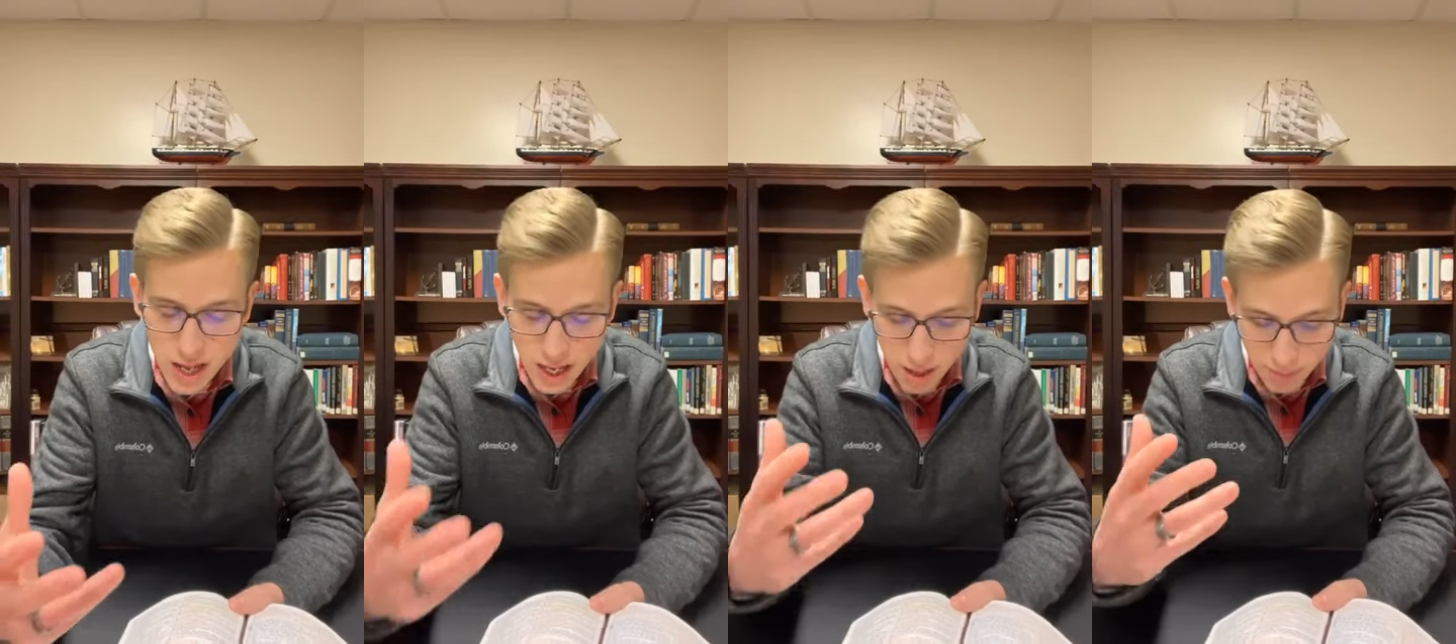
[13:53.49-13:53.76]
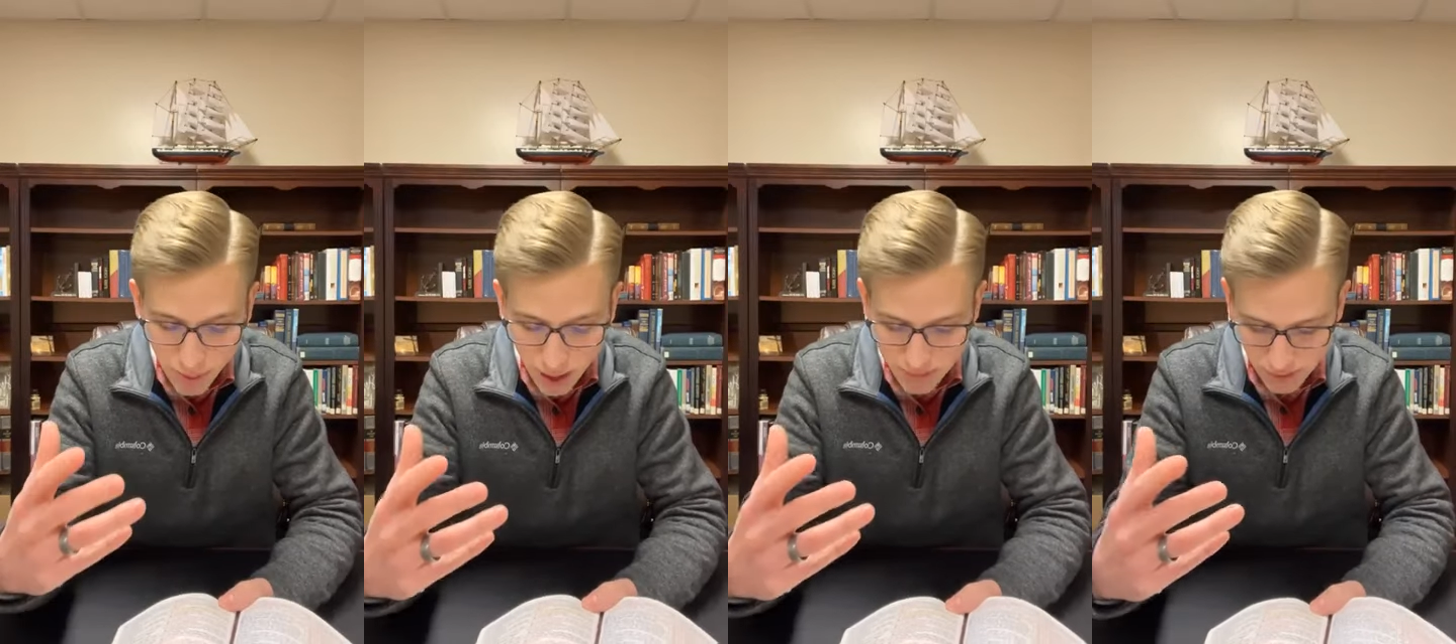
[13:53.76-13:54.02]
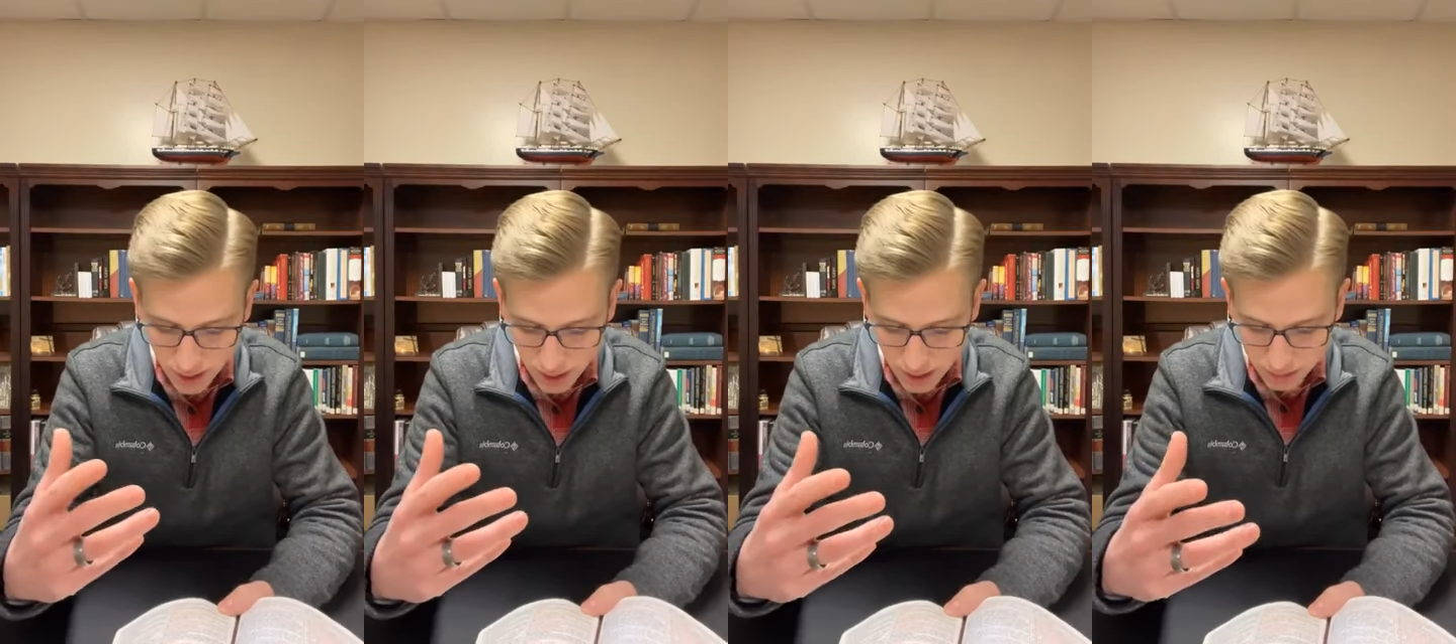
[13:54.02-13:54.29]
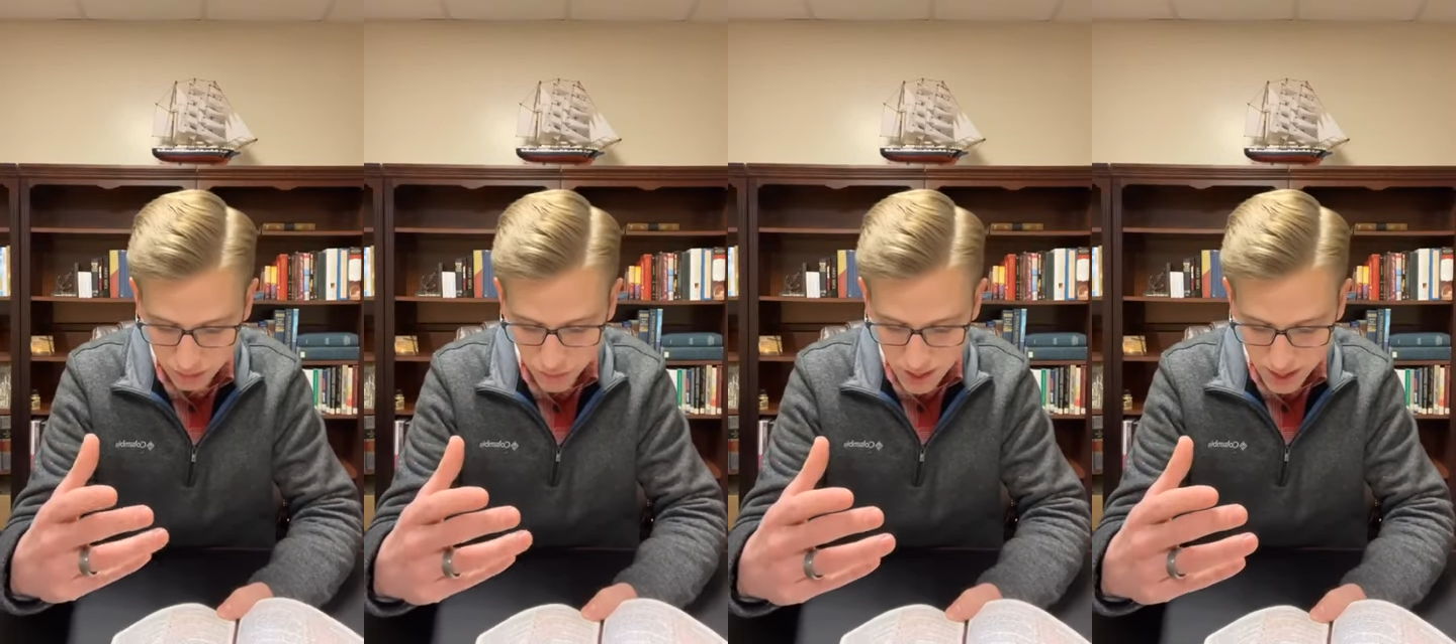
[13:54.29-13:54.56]
and above all
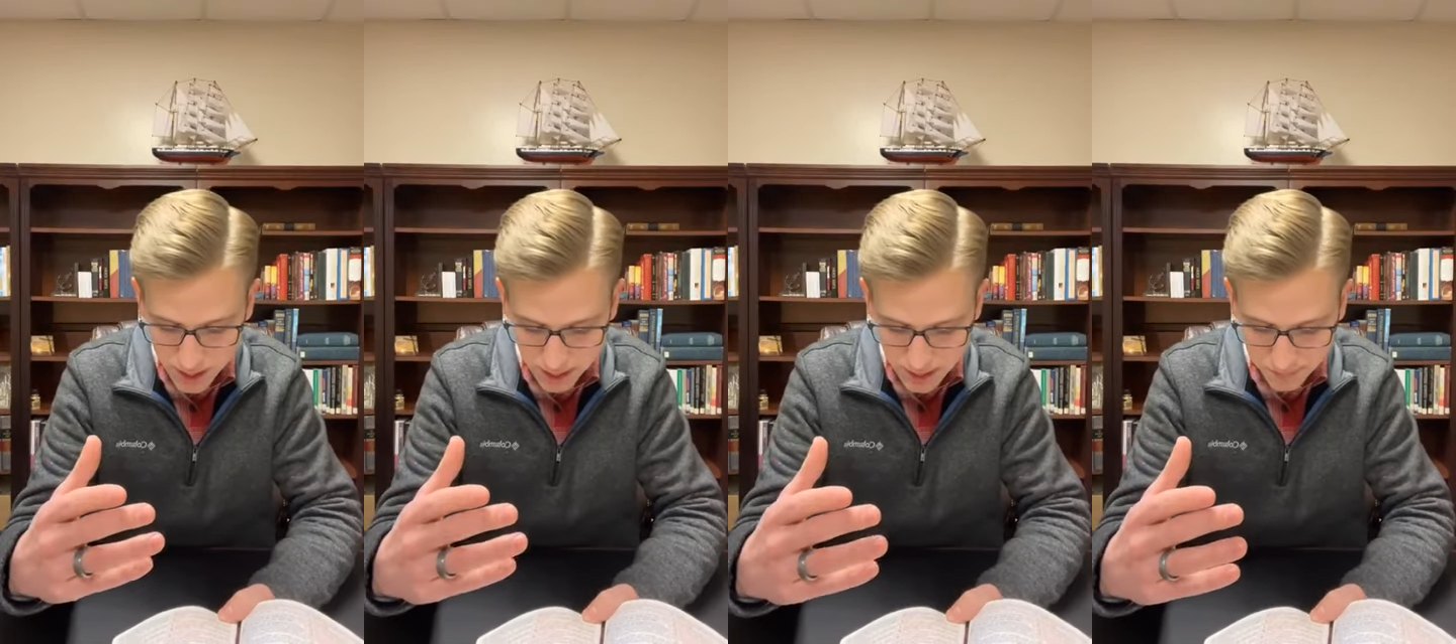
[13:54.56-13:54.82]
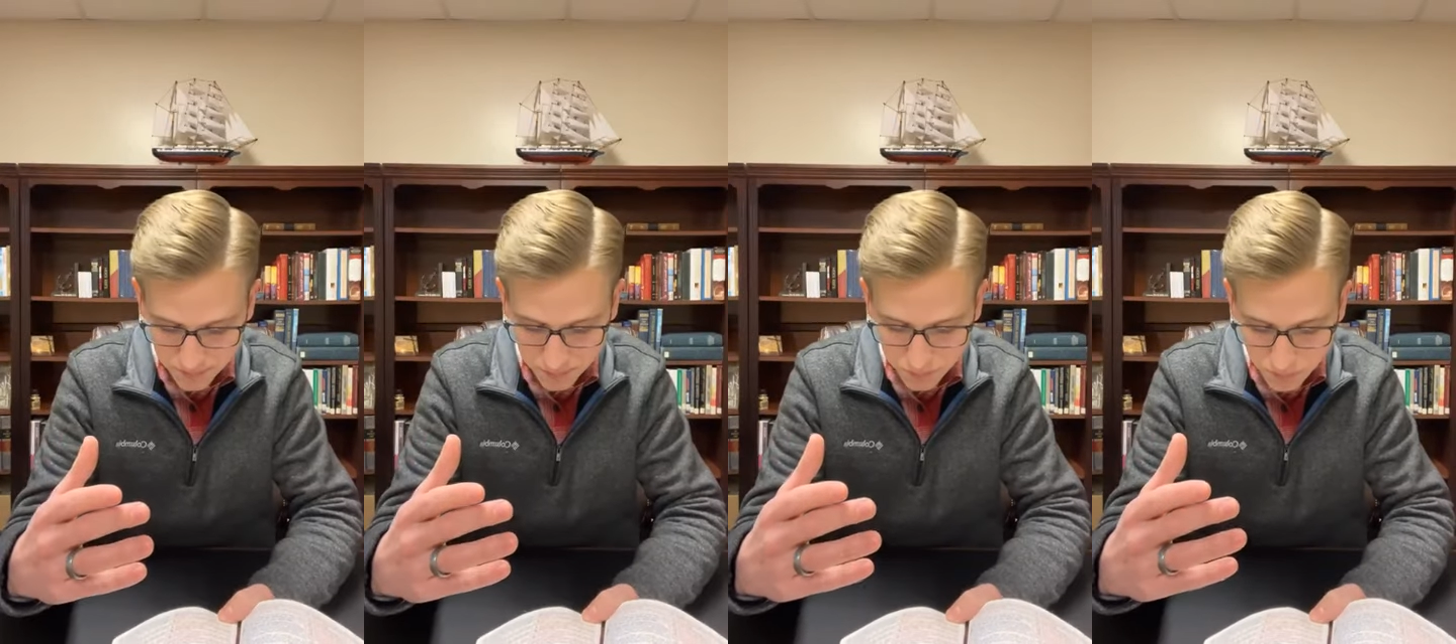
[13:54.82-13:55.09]
else wicked.